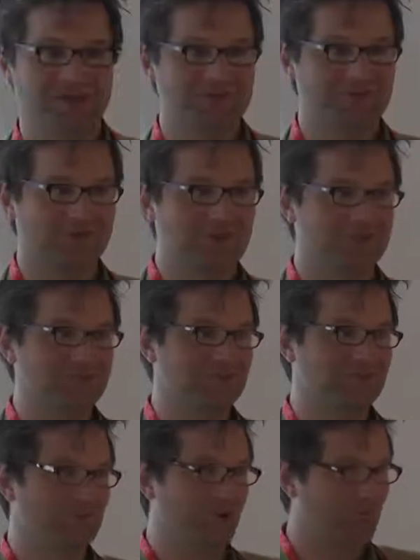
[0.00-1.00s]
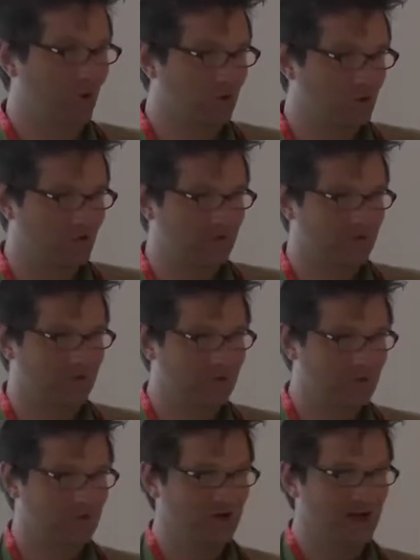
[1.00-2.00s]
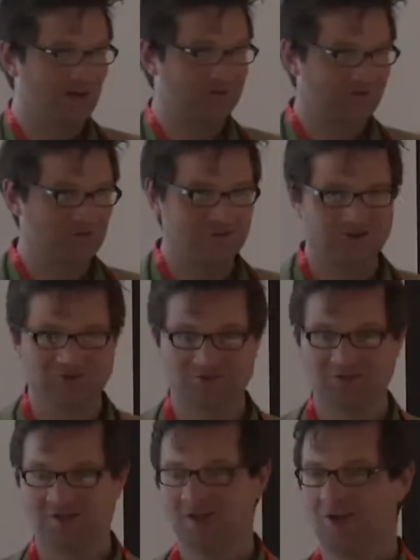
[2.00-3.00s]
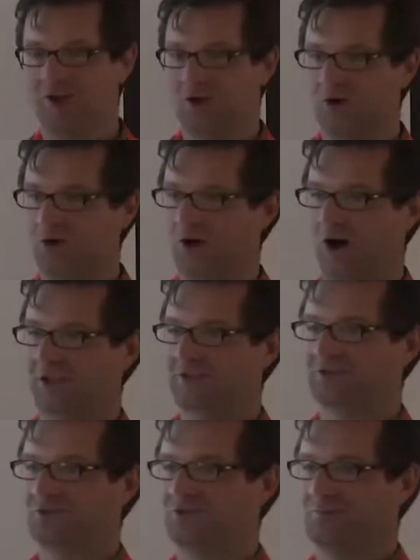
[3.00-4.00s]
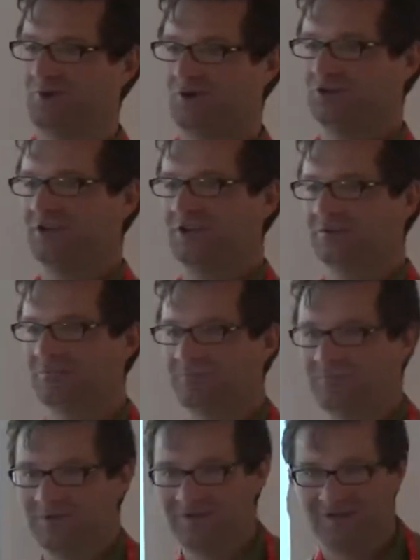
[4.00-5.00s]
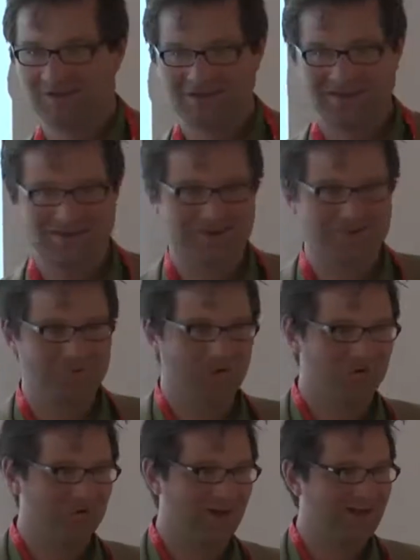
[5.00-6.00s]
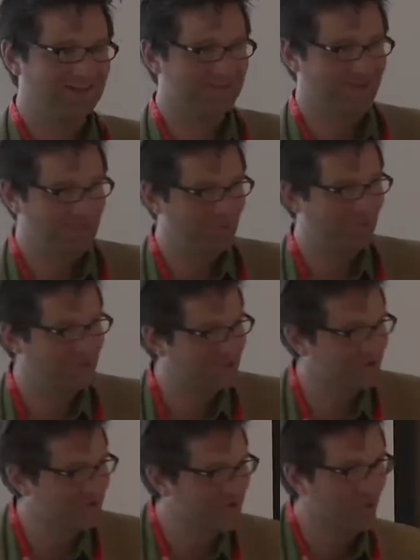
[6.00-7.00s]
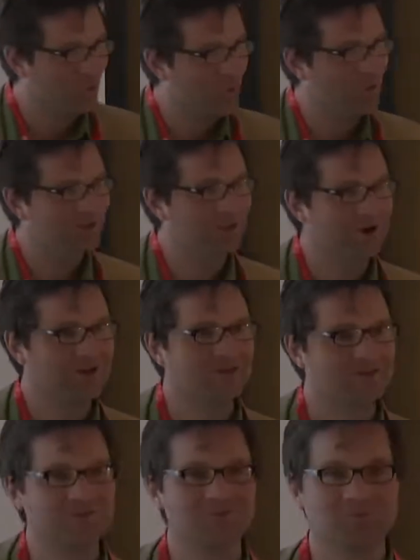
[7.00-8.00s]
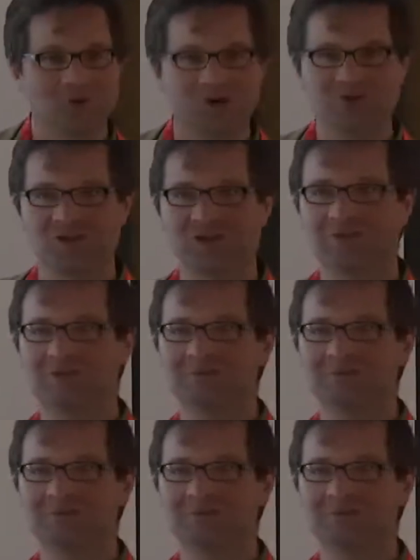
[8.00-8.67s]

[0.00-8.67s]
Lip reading: introductions about blockchain, they usually ask the question, who understood the blockchain? And I'm going to ask the same question here. Who of you understood the blockchain?